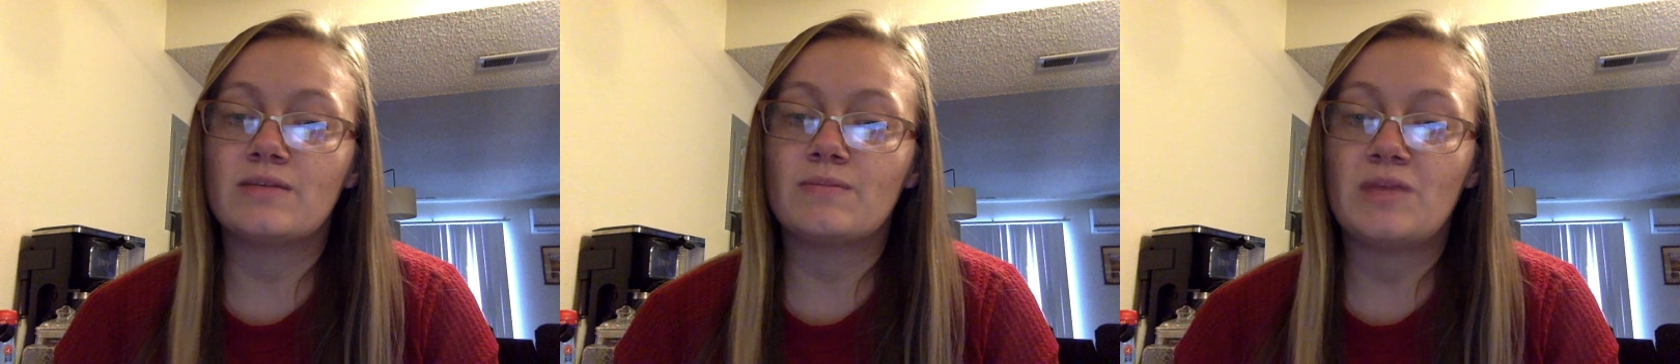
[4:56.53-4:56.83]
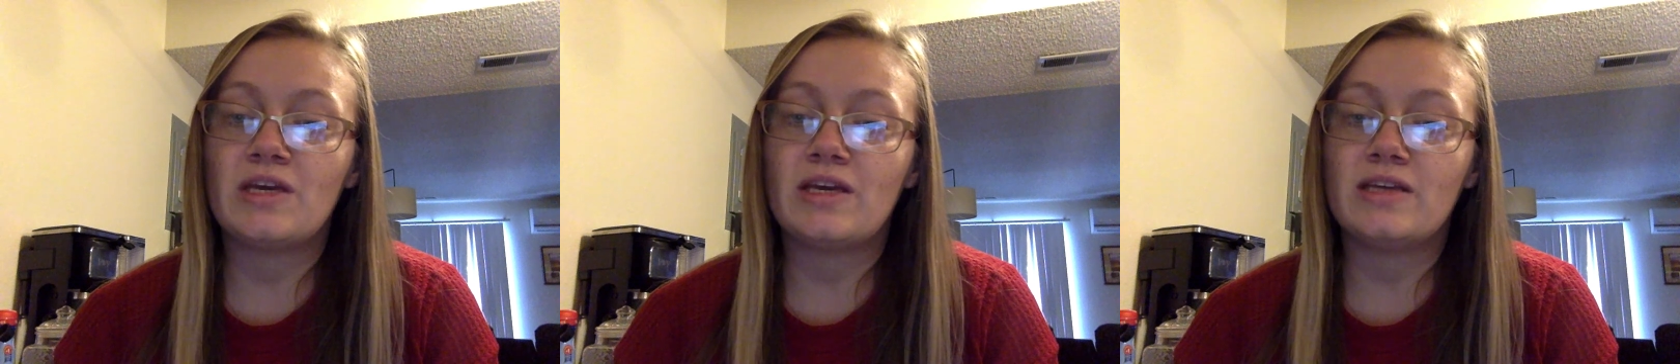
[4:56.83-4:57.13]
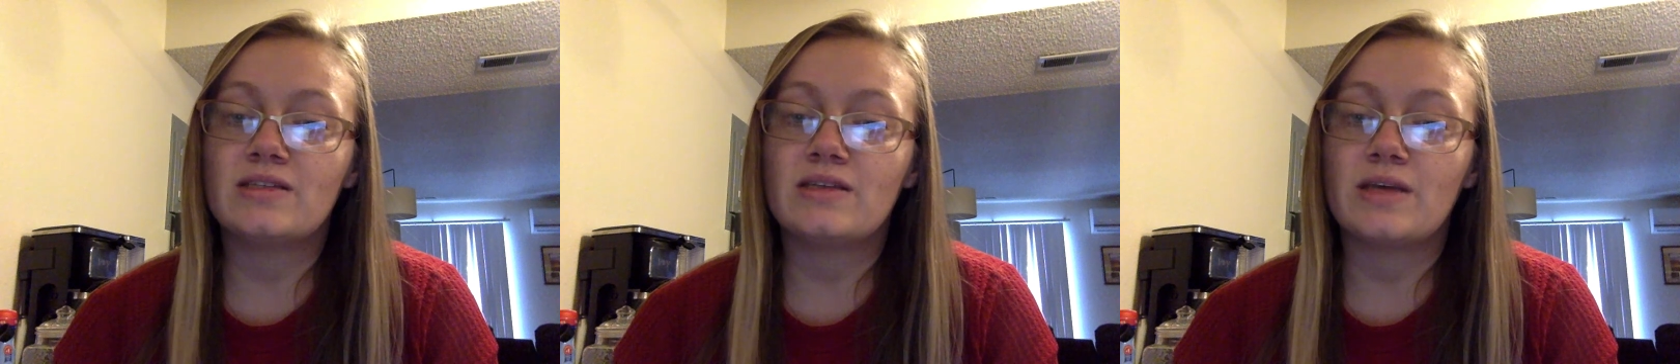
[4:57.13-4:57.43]
being
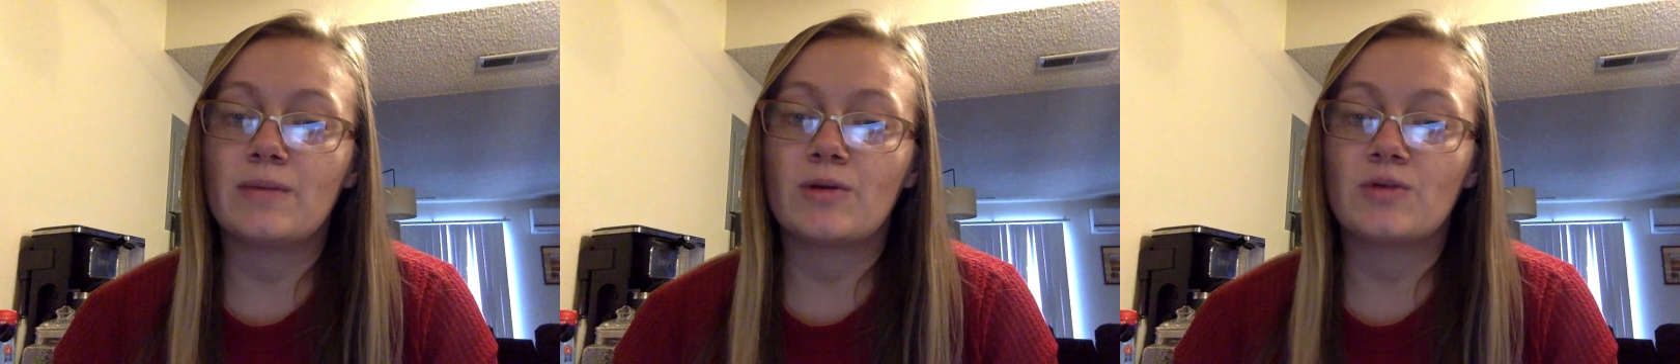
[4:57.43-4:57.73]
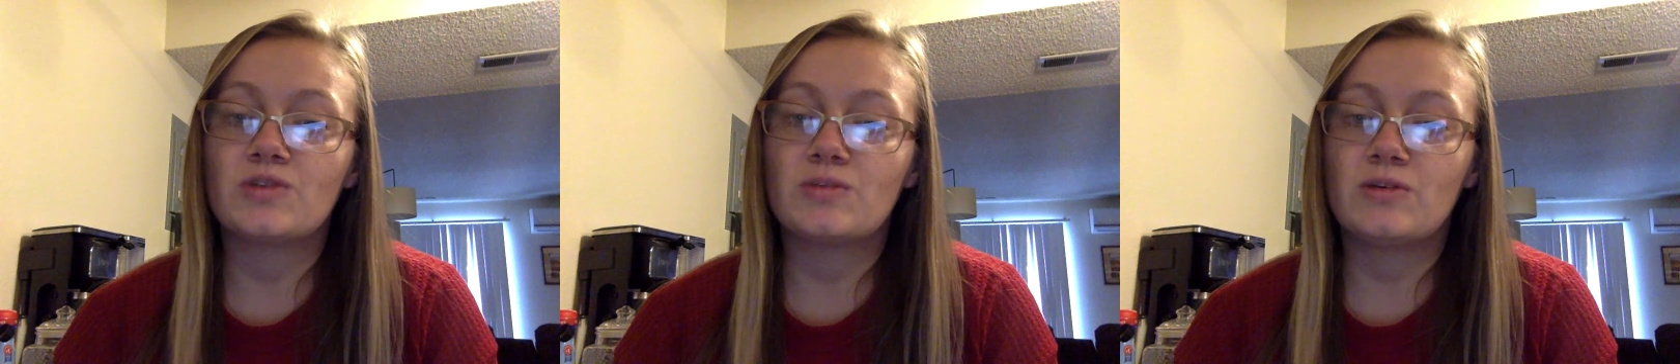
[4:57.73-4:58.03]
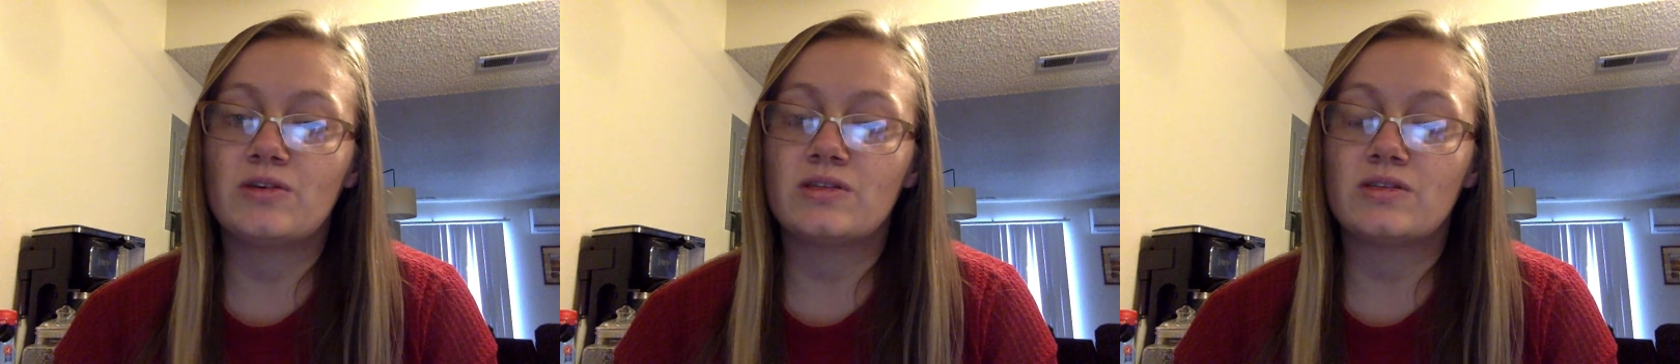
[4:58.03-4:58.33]
easily
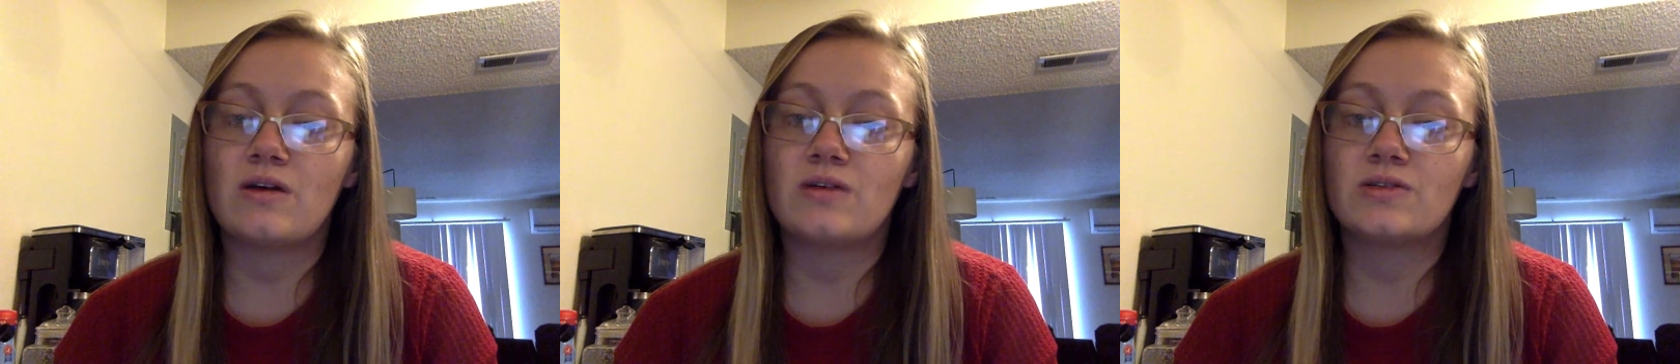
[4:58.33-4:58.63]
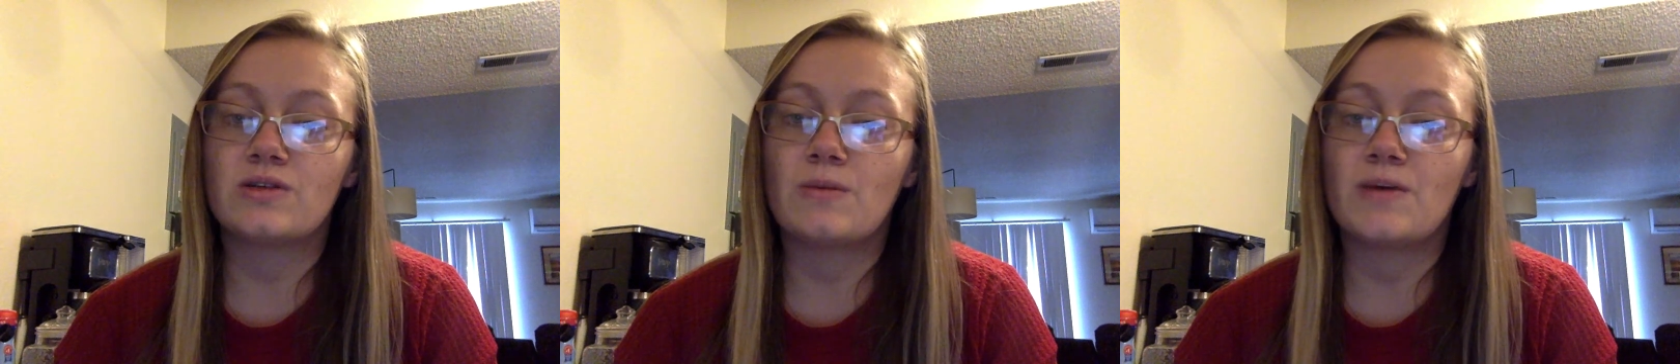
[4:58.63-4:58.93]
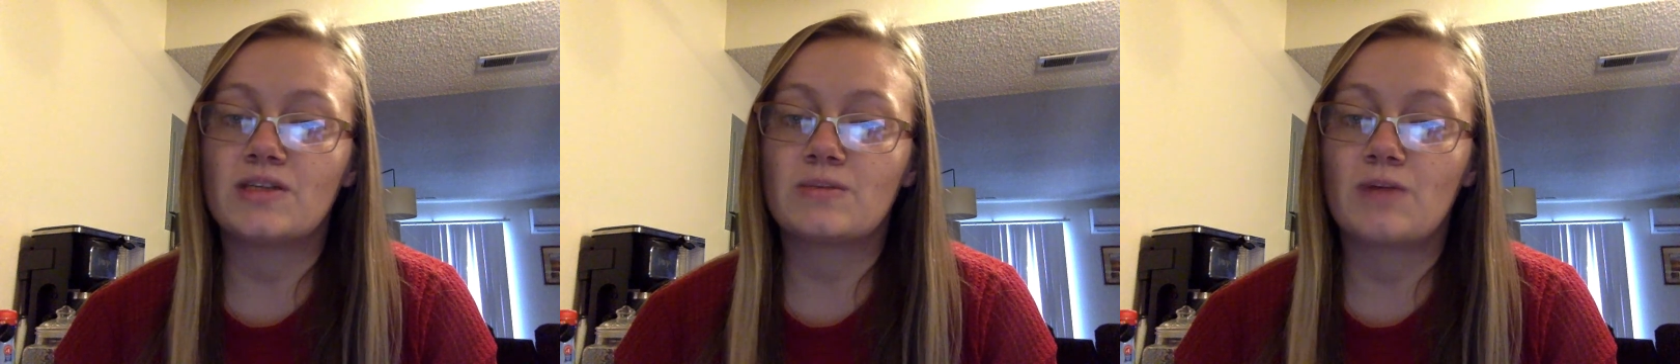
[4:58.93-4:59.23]
approachable is also
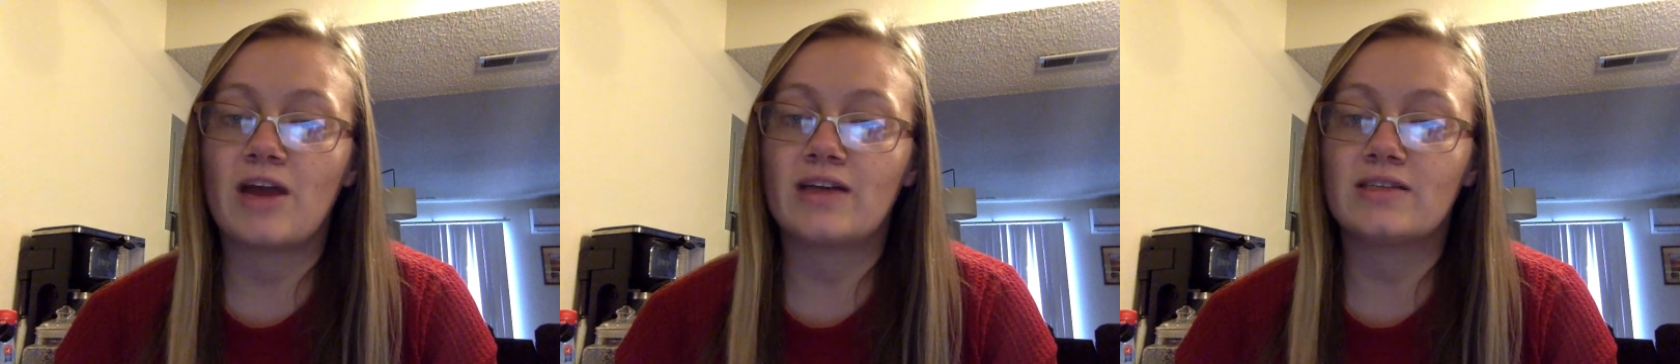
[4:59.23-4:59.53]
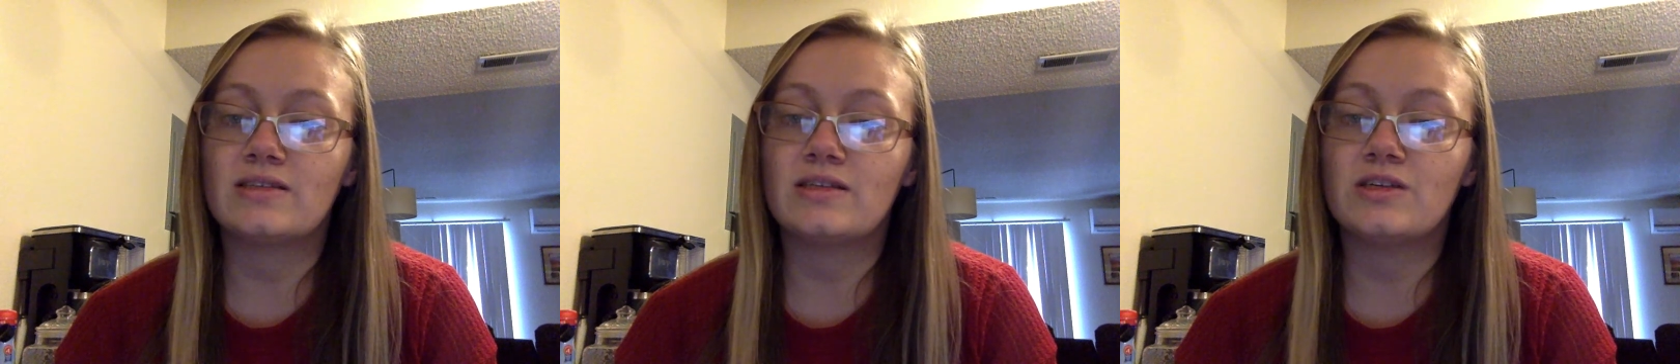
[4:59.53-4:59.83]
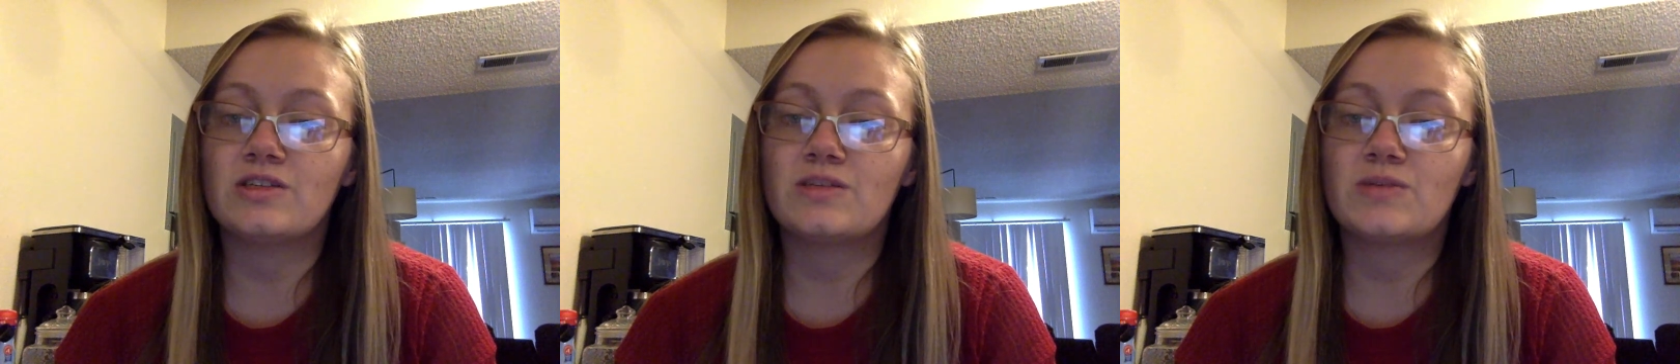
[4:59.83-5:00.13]
best practice
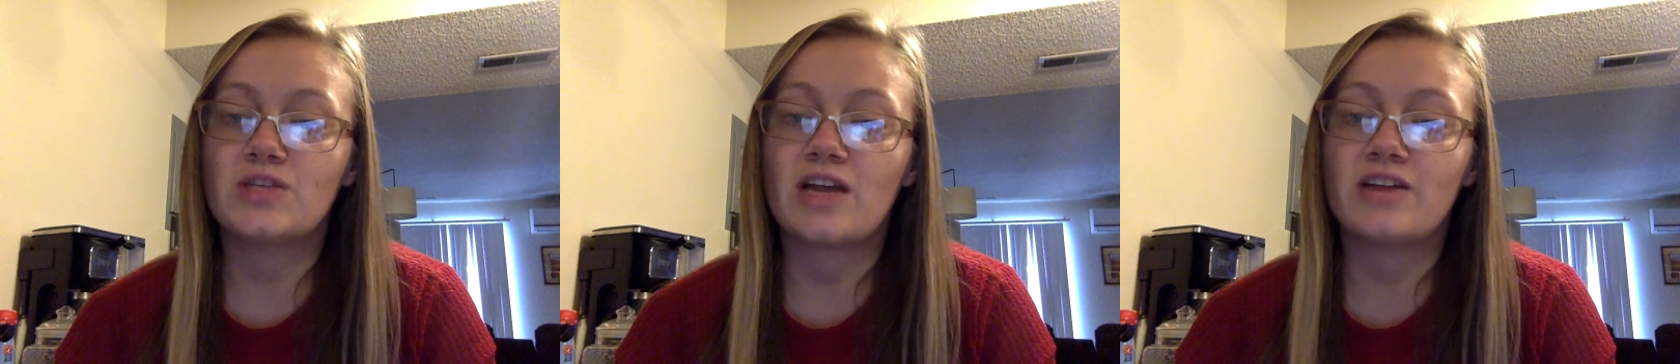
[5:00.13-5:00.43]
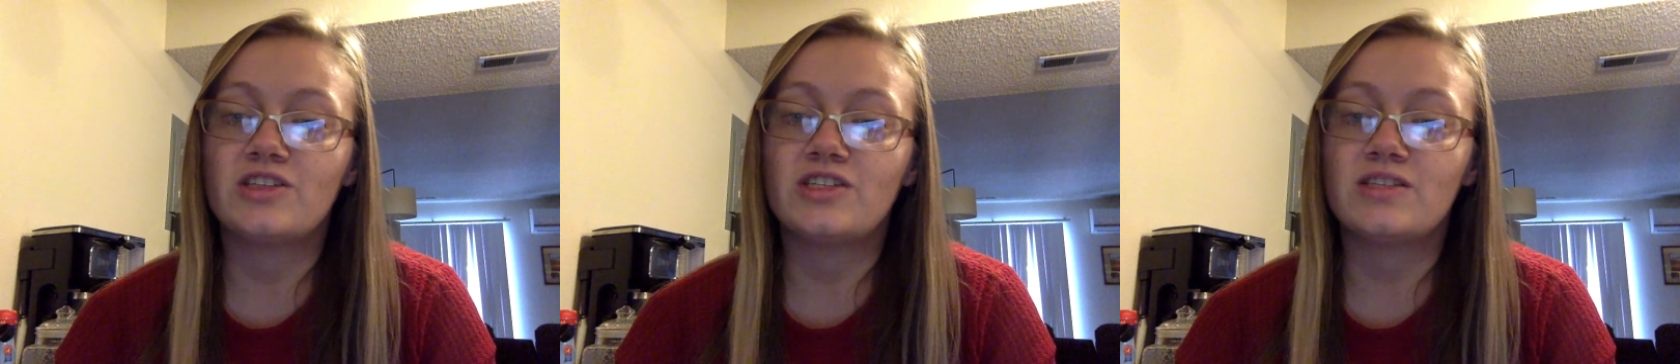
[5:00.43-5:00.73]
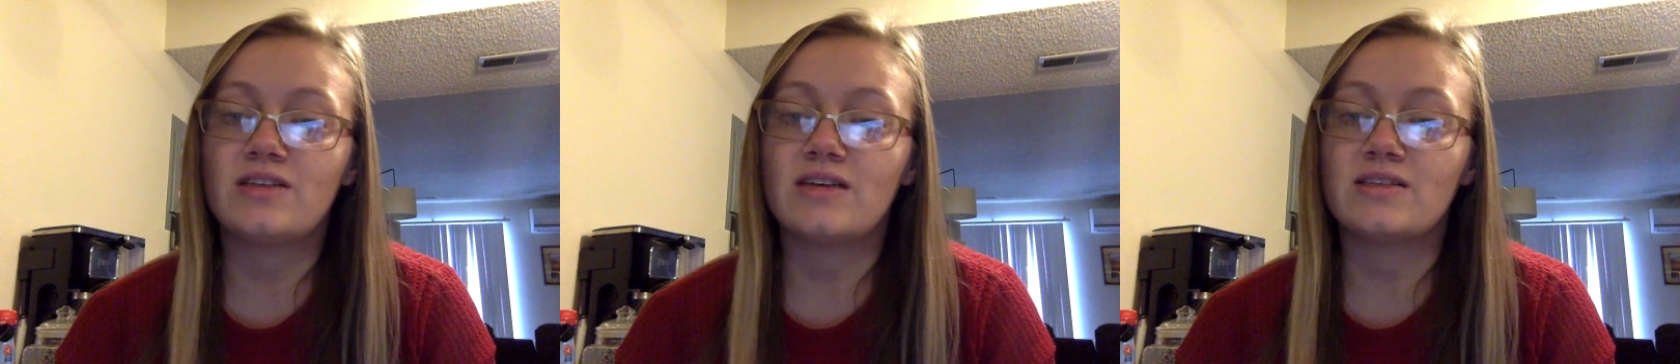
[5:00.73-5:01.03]
leadership
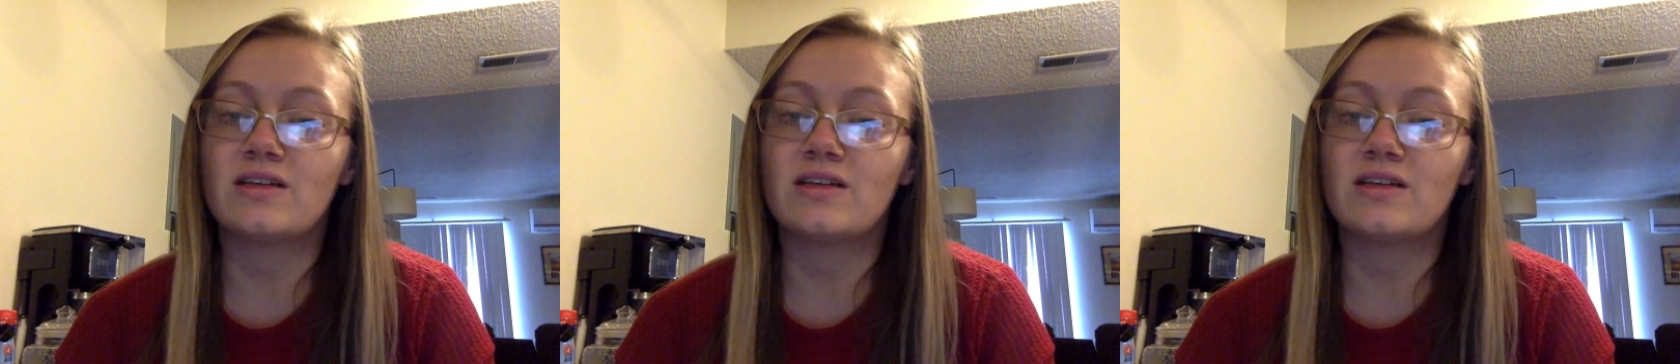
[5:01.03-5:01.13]
strategies, as it